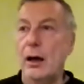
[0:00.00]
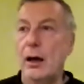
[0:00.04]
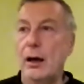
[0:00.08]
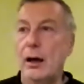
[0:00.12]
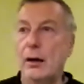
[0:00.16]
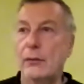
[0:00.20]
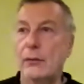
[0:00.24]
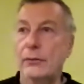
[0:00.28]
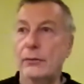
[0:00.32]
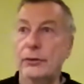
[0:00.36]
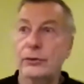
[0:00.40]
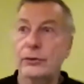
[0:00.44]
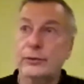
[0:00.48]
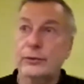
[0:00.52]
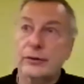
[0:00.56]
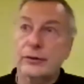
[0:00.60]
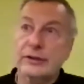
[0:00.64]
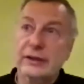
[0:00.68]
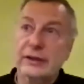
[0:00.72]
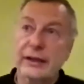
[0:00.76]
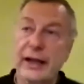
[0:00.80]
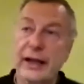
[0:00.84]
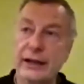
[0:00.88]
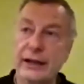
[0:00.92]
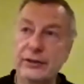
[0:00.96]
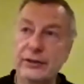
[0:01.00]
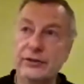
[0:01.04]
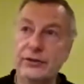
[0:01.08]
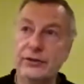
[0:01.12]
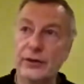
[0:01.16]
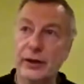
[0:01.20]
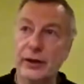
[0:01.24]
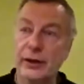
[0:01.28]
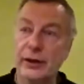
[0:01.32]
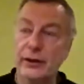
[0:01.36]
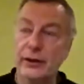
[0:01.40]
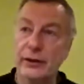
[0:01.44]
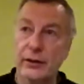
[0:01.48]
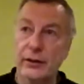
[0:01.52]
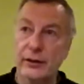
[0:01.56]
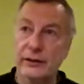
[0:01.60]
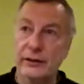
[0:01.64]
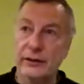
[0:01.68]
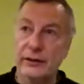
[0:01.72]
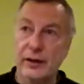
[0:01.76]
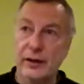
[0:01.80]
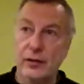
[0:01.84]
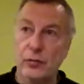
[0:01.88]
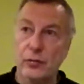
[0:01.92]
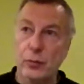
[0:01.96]
which was an extra, you know,
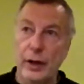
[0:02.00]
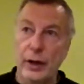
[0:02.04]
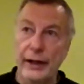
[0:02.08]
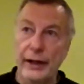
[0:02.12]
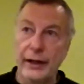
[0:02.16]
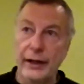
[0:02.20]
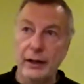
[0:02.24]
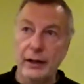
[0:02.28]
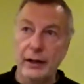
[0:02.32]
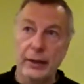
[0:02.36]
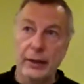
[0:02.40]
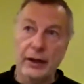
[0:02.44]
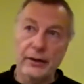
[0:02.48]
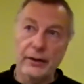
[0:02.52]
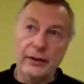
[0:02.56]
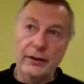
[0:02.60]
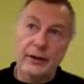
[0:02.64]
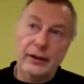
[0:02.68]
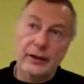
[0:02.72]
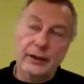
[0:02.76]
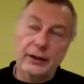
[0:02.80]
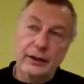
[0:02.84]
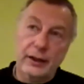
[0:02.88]
instead of whining about it,